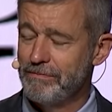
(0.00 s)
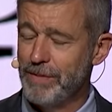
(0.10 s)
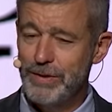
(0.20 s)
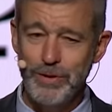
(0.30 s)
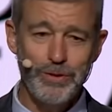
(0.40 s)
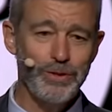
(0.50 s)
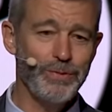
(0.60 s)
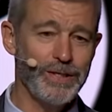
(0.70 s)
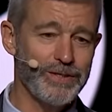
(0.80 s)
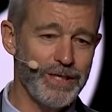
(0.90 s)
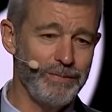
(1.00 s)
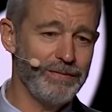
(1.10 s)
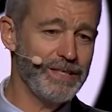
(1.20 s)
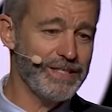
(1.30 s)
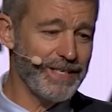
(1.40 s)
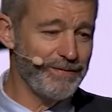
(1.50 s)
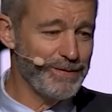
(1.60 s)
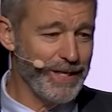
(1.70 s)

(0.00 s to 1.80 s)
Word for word: but to do what some of us have